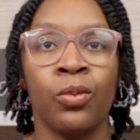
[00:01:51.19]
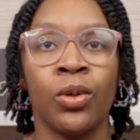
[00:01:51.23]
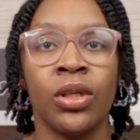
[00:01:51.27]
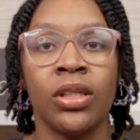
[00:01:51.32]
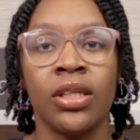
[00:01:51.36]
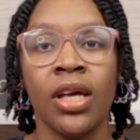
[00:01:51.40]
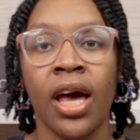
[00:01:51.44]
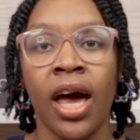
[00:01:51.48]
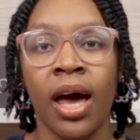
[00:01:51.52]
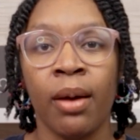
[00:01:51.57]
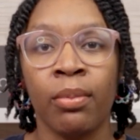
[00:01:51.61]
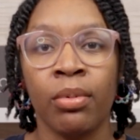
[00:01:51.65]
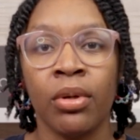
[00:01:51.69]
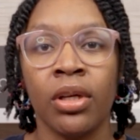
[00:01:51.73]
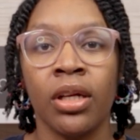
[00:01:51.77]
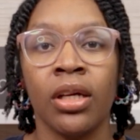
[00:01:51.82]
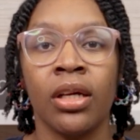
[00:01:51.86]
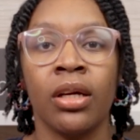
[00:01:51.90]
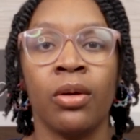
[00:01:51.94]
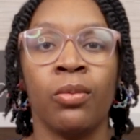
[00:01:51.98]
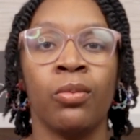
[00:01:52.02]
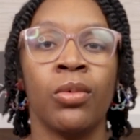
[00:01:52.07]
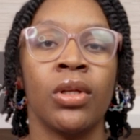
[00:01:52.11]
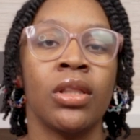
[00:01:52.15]
what's
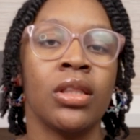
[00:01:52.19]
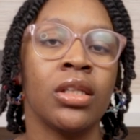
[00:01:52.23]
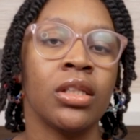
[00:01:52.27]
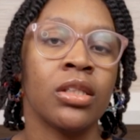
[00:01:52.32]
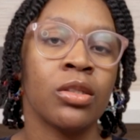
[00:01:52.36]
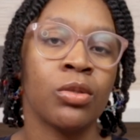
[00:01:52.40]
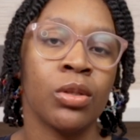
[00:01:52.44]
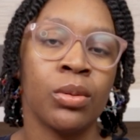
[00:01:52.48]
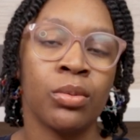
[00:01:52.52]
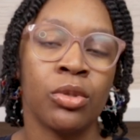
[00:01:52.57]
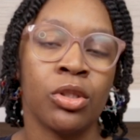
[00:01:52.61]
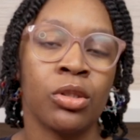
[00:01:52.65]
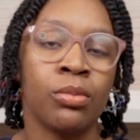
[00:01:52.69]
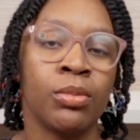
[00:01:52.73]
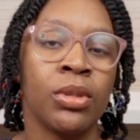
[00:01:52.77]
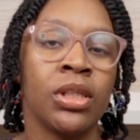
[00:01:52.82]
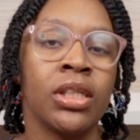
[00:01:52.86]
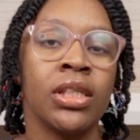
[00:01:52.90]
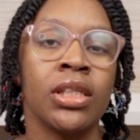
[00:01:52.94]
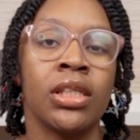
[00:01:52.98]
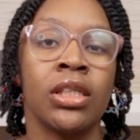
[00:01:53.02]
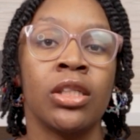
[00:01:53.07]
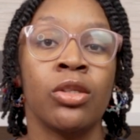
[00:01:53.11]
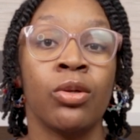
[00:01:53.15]
happening and what this scripture
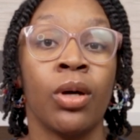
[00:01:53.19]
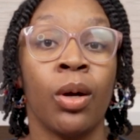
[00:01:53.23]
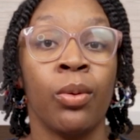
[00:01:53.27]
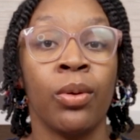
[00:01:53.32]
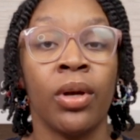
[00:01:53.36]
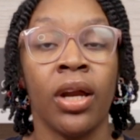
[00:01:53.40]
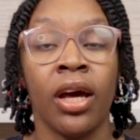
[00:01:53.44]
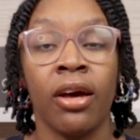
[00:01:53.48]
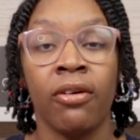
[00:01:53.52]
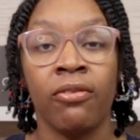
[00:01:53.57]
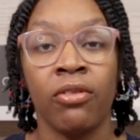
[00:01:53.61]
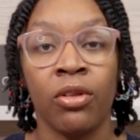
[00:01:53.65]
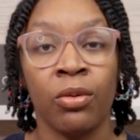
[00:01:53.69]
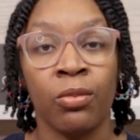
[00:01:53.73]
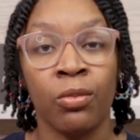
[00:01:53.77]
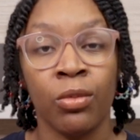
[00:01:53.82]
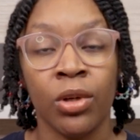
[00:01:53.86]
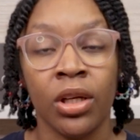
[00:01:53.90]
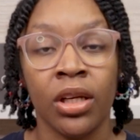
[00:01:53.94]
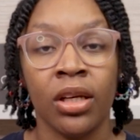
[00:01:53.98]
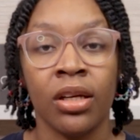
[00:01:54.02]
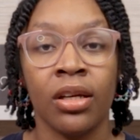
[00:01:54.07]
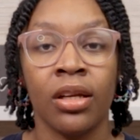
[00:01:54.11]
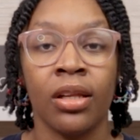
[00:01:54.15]
means. And so I would have them
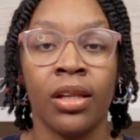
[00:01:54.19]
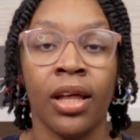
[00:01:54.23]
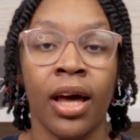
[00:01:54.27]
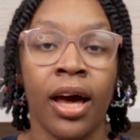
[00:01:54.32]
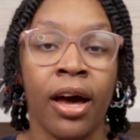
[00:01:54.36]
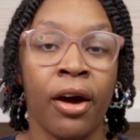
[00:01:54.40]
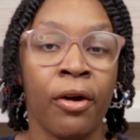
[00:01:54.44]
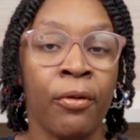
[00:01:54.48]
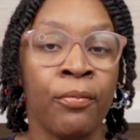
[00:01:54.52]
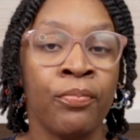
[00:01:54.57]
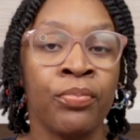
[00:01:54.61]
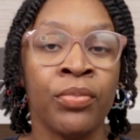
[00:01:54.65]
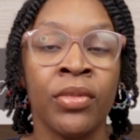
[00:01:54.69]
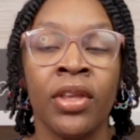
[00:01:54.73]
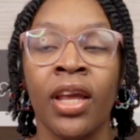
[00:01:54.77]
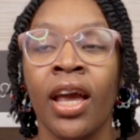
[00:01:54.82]
read it aloud.